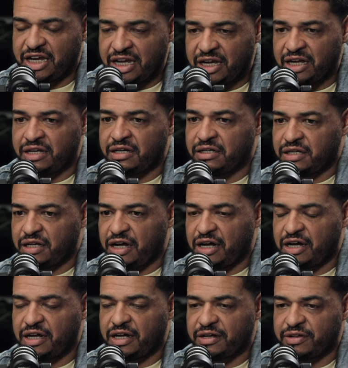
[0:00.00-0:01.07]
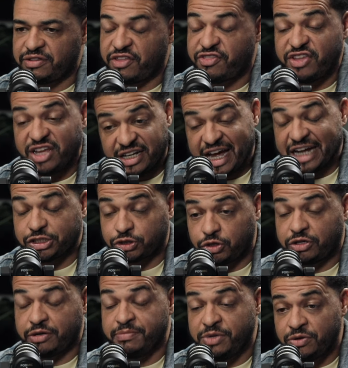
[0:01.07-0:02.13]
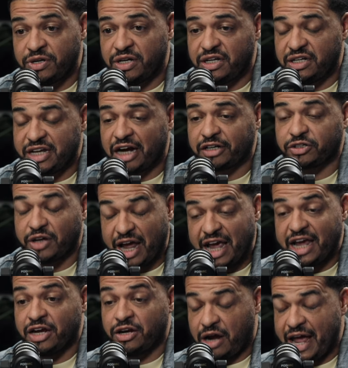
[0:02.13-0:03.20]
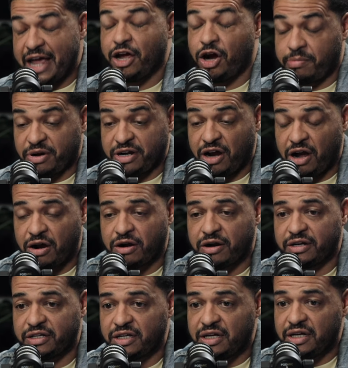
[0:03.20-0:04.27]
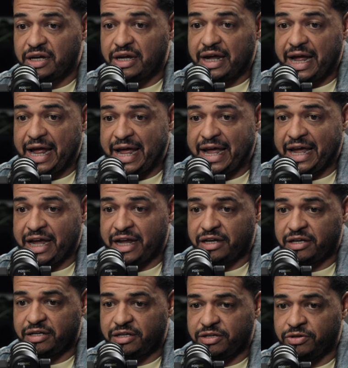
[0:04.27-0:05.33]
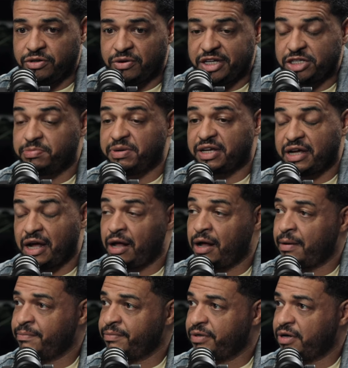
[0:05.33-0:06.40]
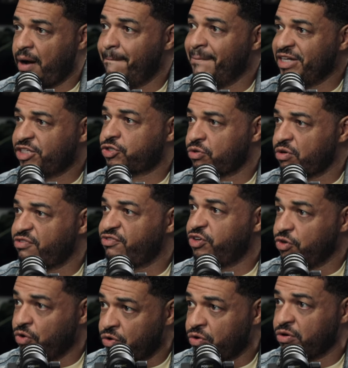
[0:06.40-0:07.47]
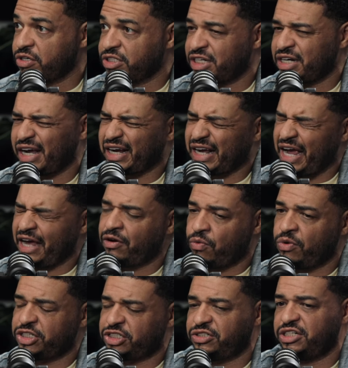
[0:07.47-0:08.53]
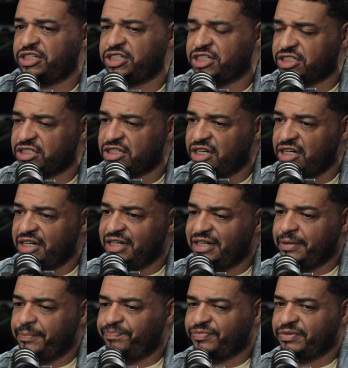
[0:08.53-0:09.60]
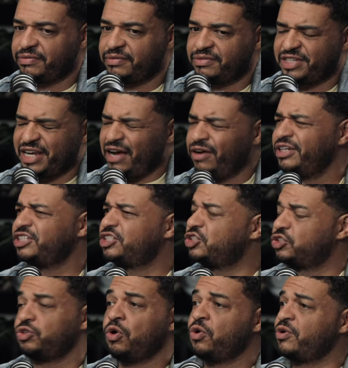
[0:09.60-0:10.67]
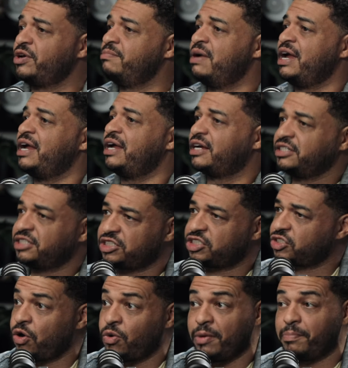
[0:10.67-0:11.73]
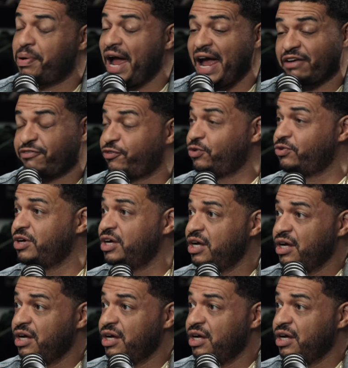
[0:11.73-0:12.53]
in the theological community, Dr. A.R. Bernard. And, you know, he's become a mentor of yours. And I kind of want you to just tell this story, man, because it's so impactful.